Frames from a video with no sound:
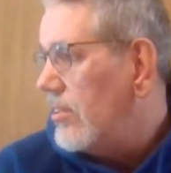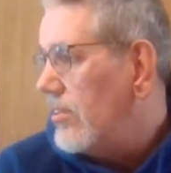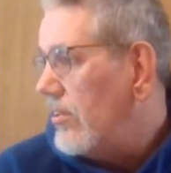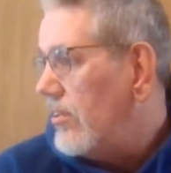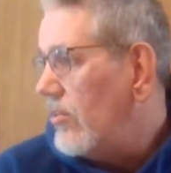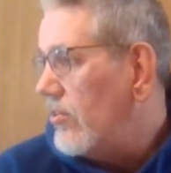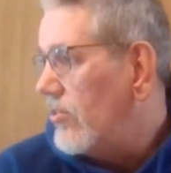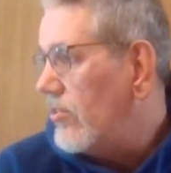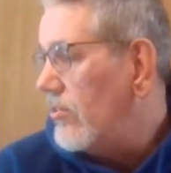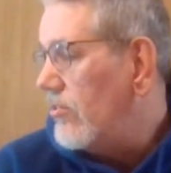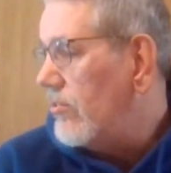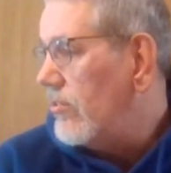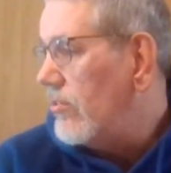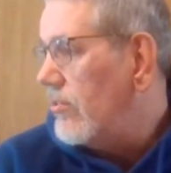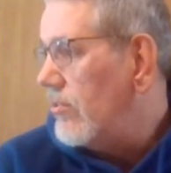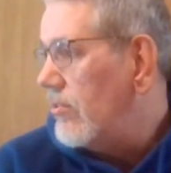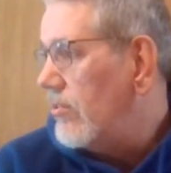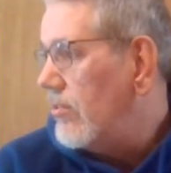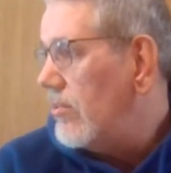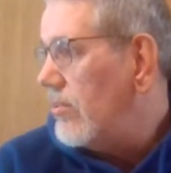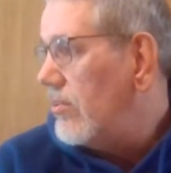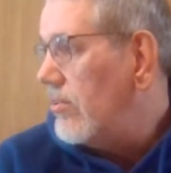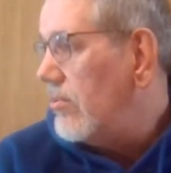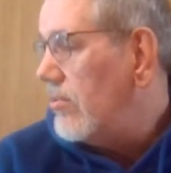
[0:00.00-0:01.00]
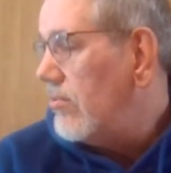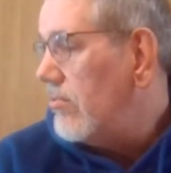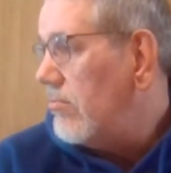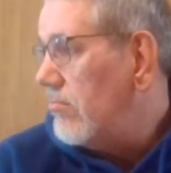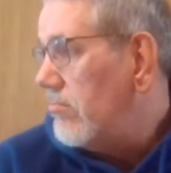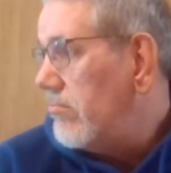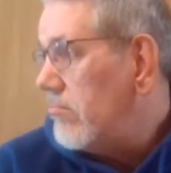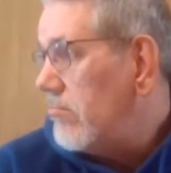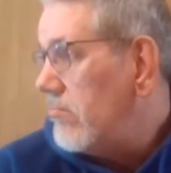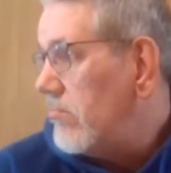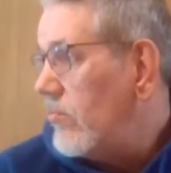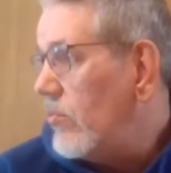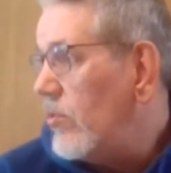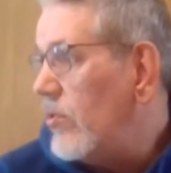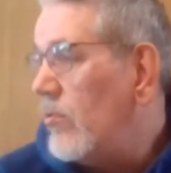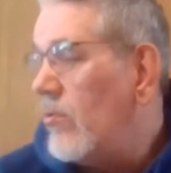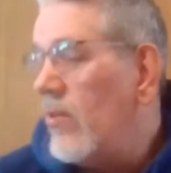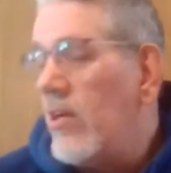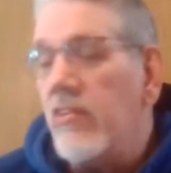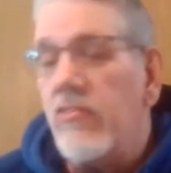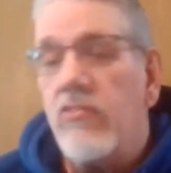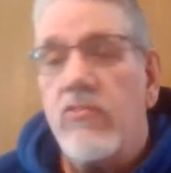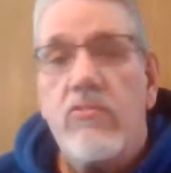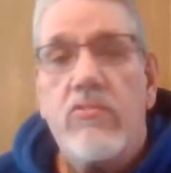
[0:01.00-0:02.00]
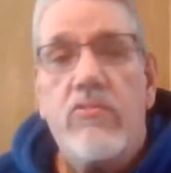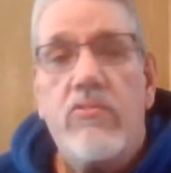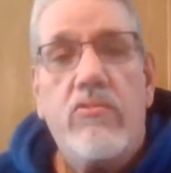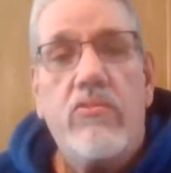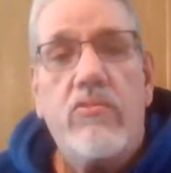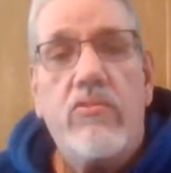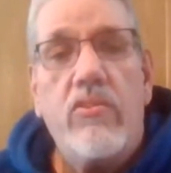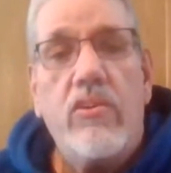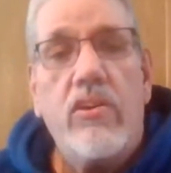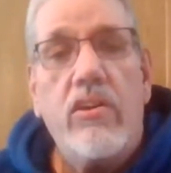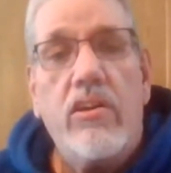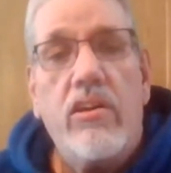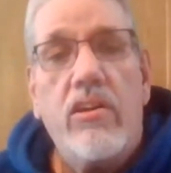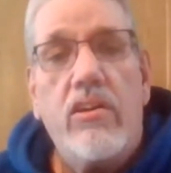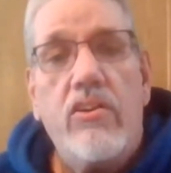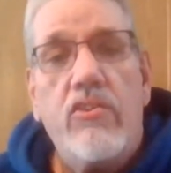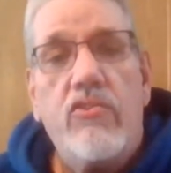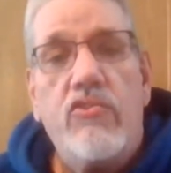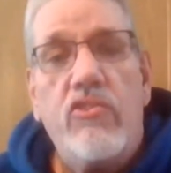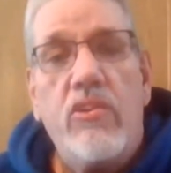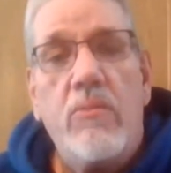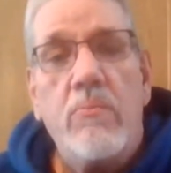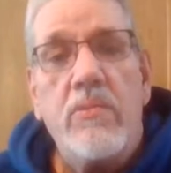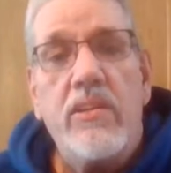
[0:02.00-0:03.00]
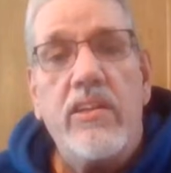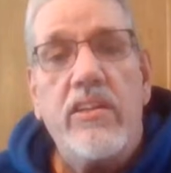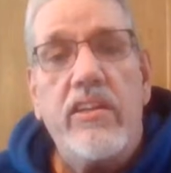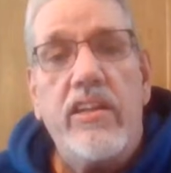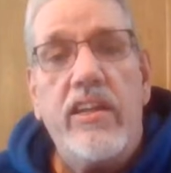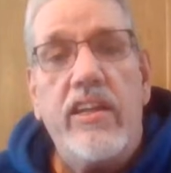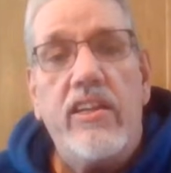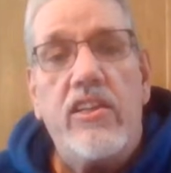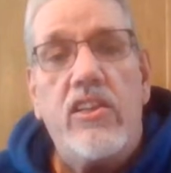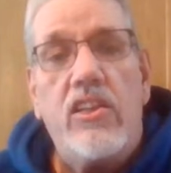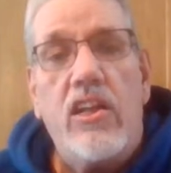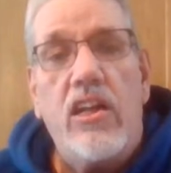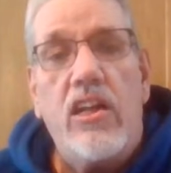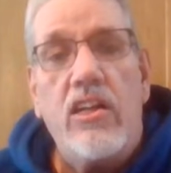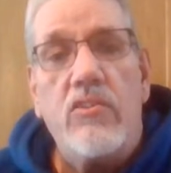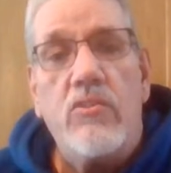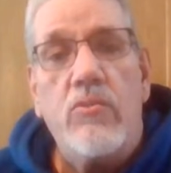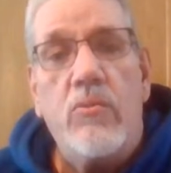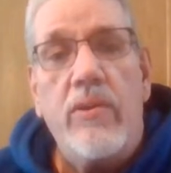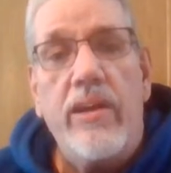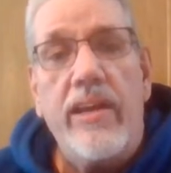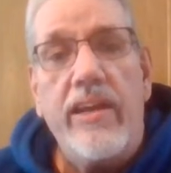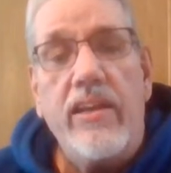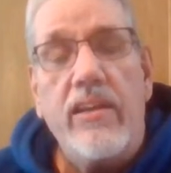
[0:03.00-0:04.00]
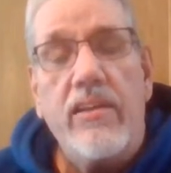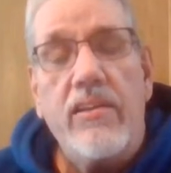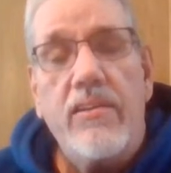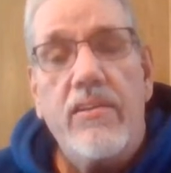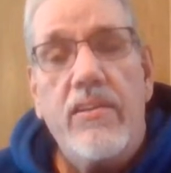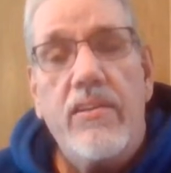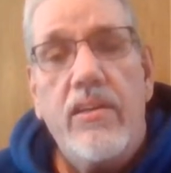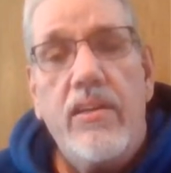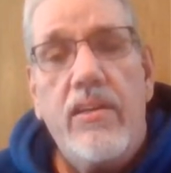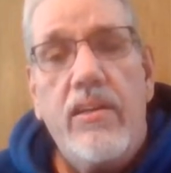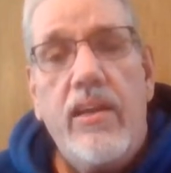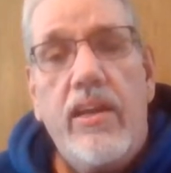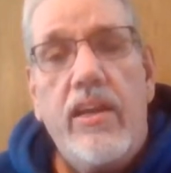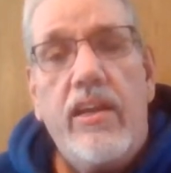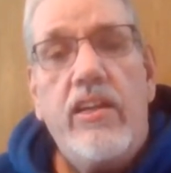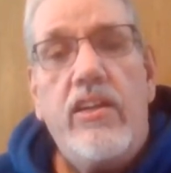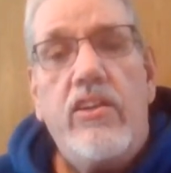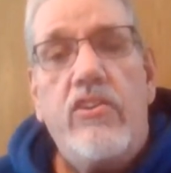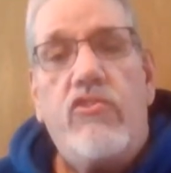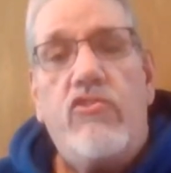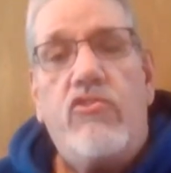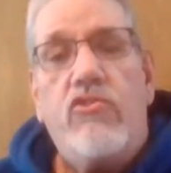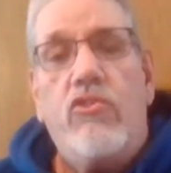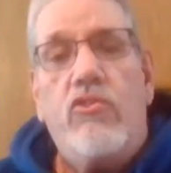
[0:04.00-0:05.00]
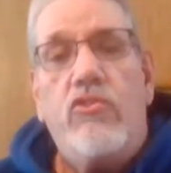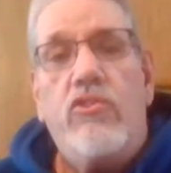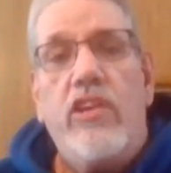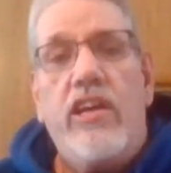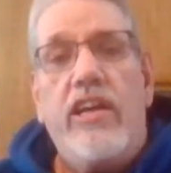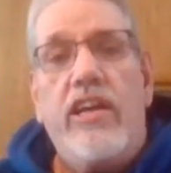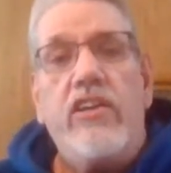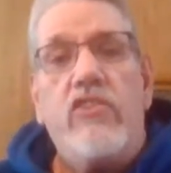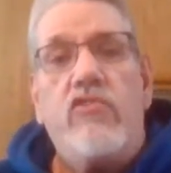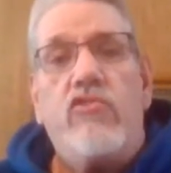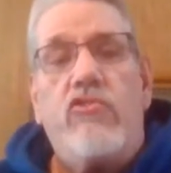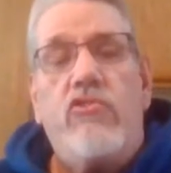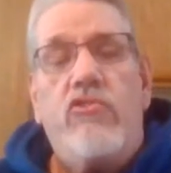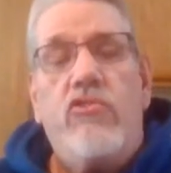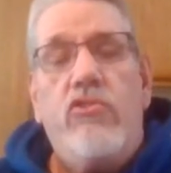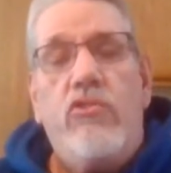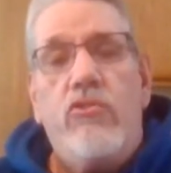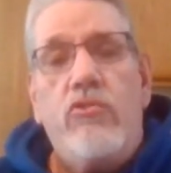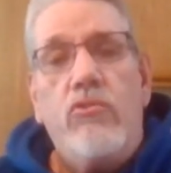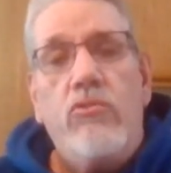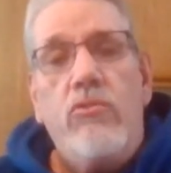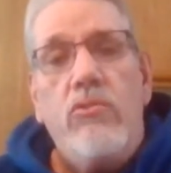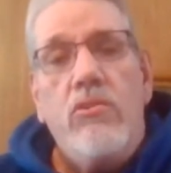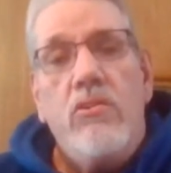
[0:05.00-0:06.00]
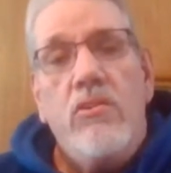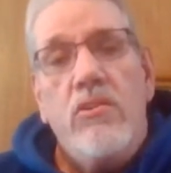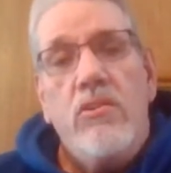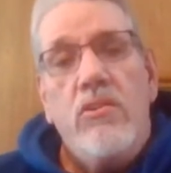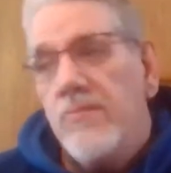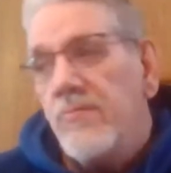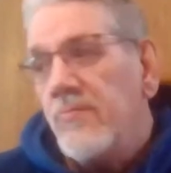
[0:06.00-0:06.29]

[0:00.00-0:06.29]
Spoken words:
know, we want something to eat along the way. And it's so nice, too.